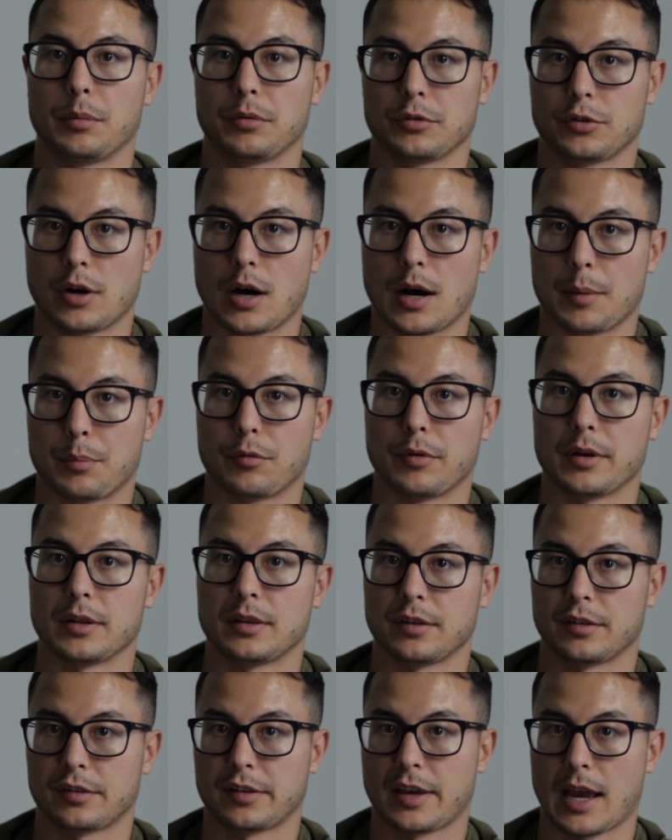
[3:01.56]
able to operate
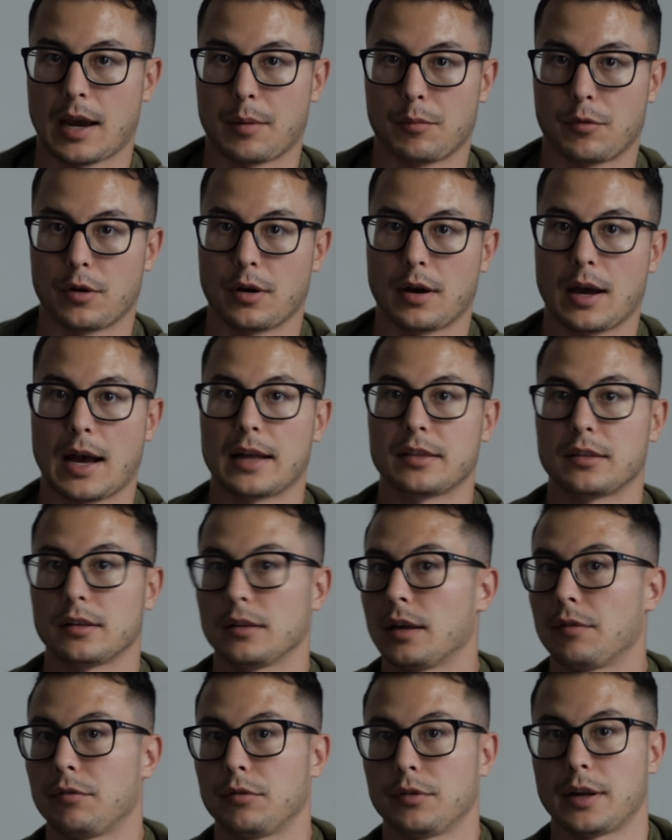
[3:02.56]
this camera at the
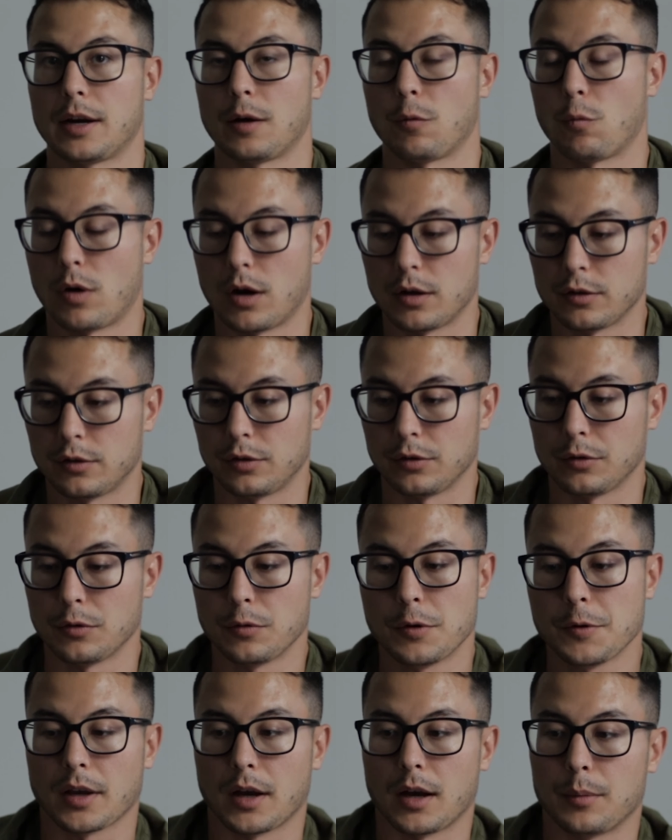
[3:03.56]
level that I want
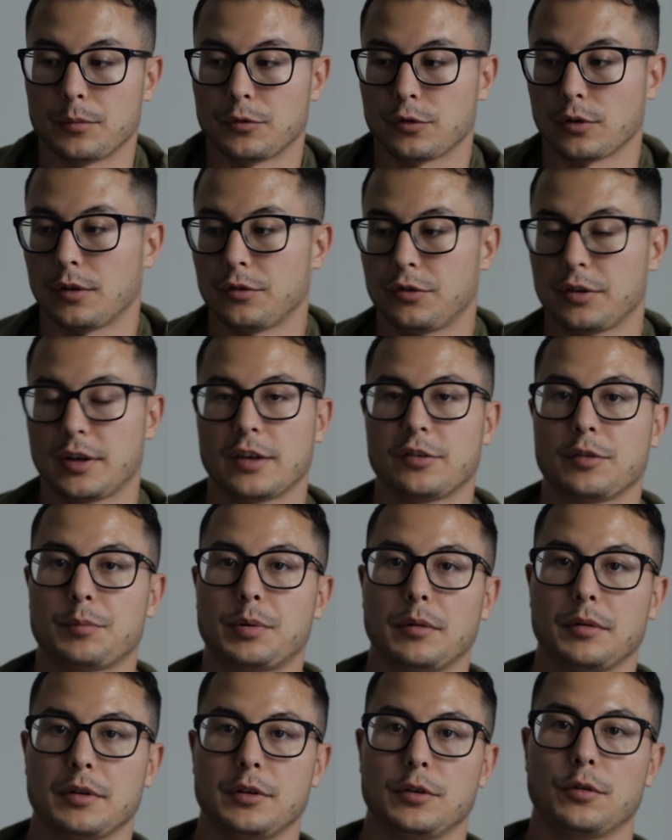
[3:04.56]
to. So as you guys are
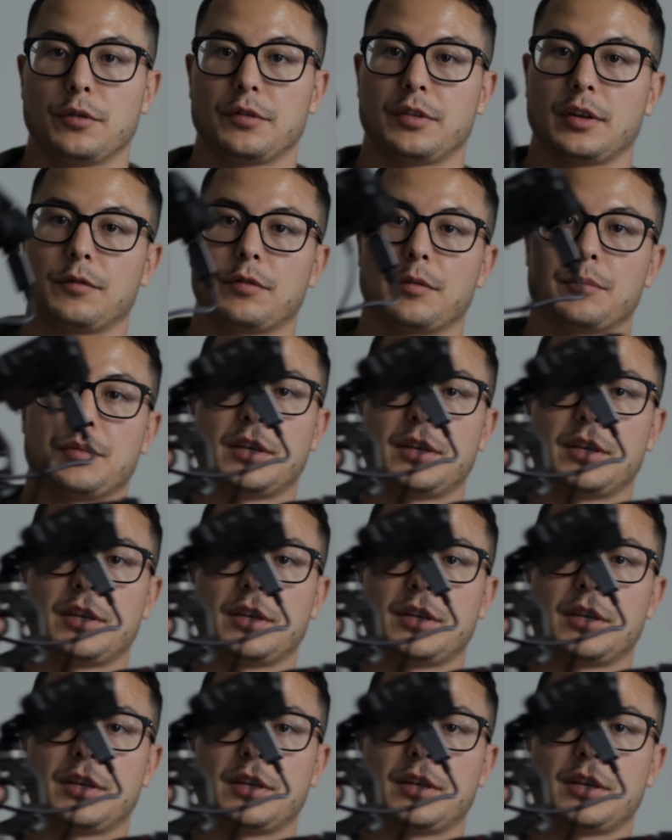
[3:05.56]
probably noticing from